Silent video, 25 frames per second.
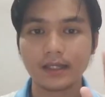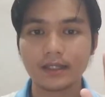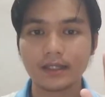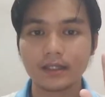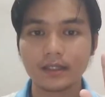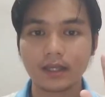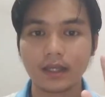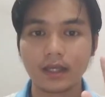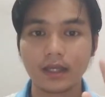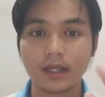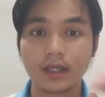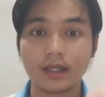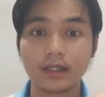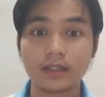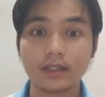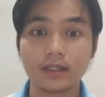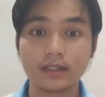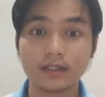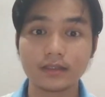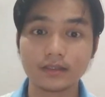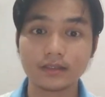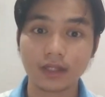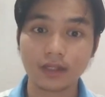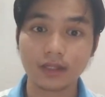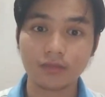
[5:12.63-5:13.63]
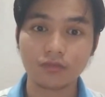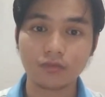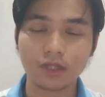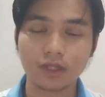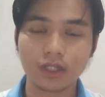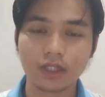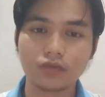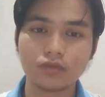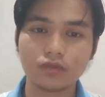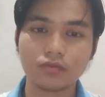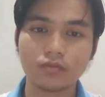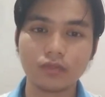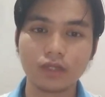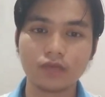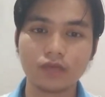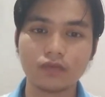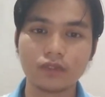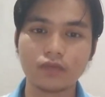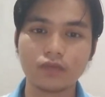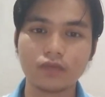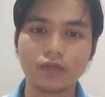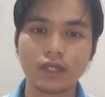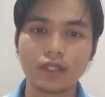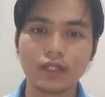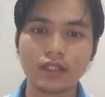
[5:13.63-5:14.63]
and Assalamualaikum
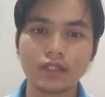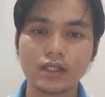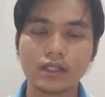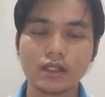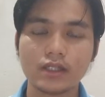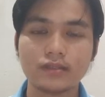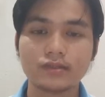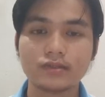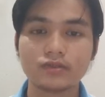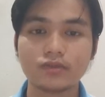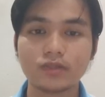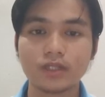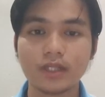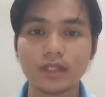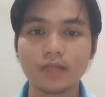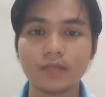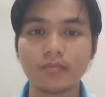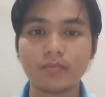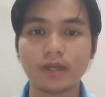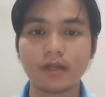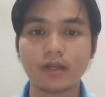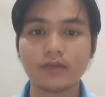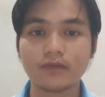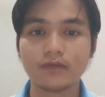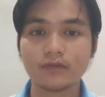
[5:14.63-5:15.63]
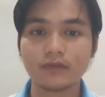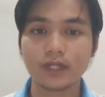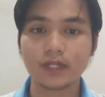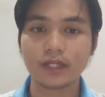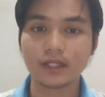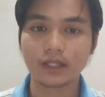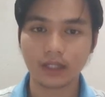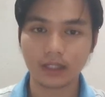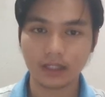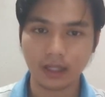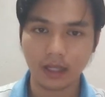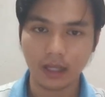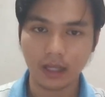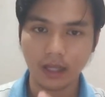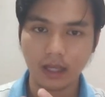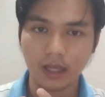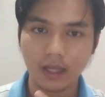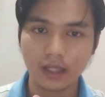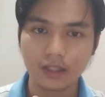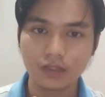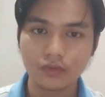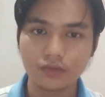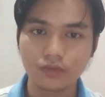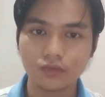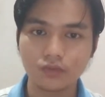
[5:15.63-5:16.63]
everyone. Today my friend and
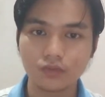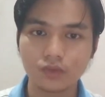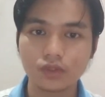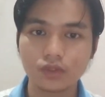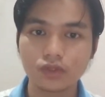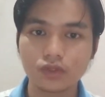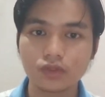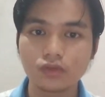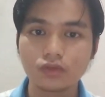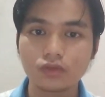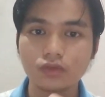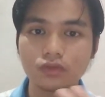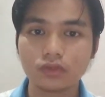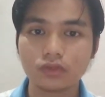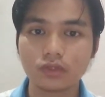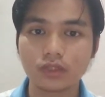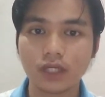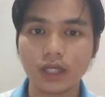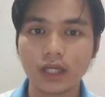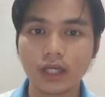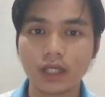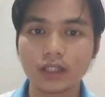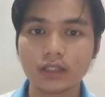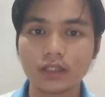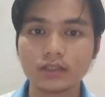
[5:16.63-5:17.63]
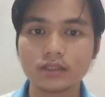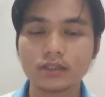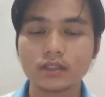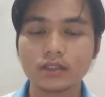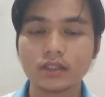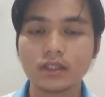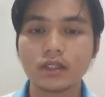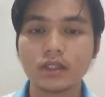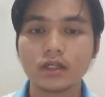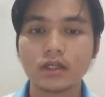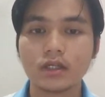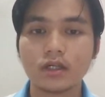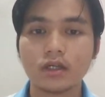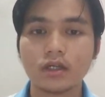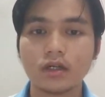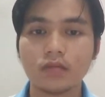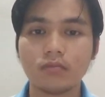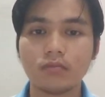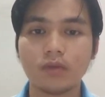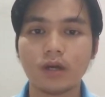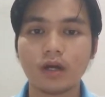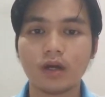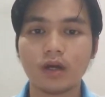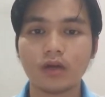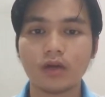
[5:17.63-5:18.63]
I will show you guys
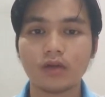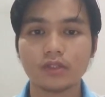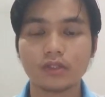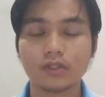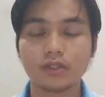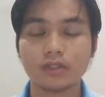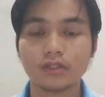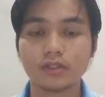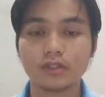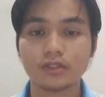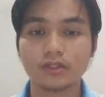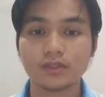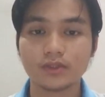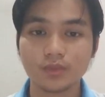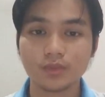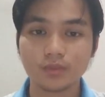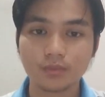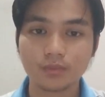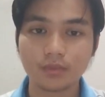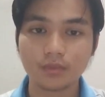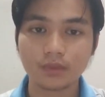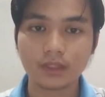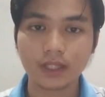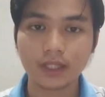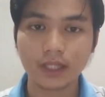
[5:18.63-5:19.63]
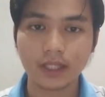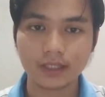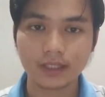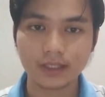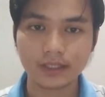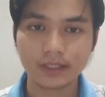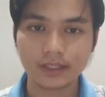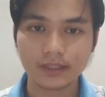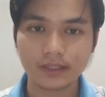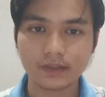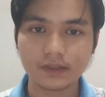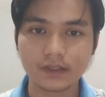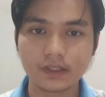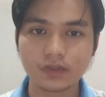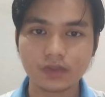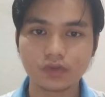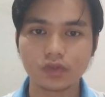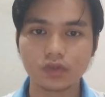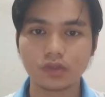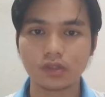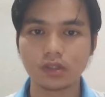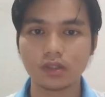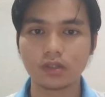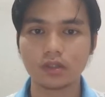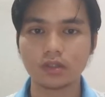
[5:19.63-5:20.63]
about the simple and easy
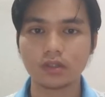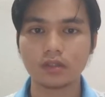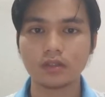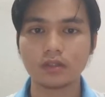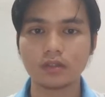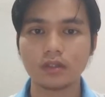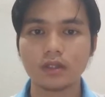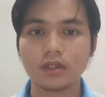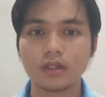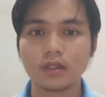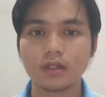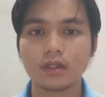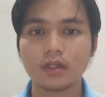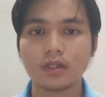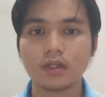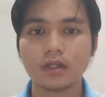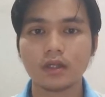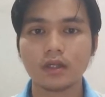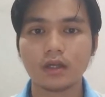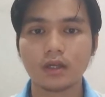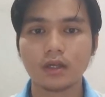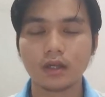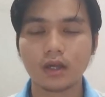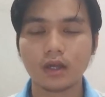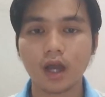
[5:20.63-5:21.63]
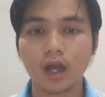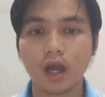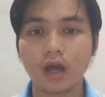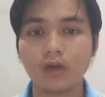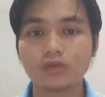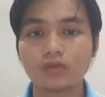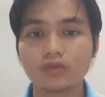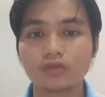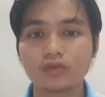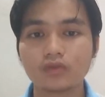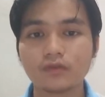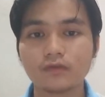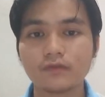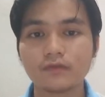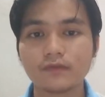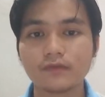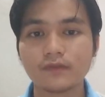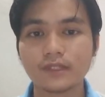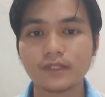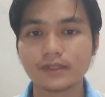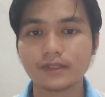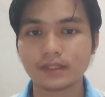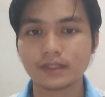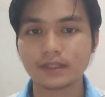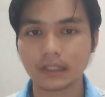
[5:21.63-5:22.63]
tutorial how to
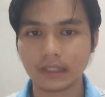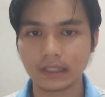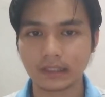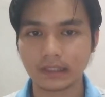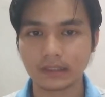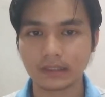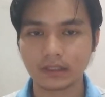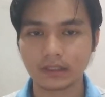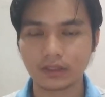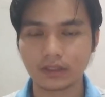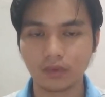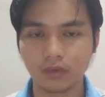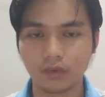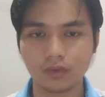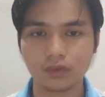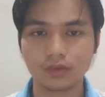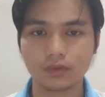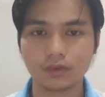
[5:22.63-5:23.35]
fix leaking hose.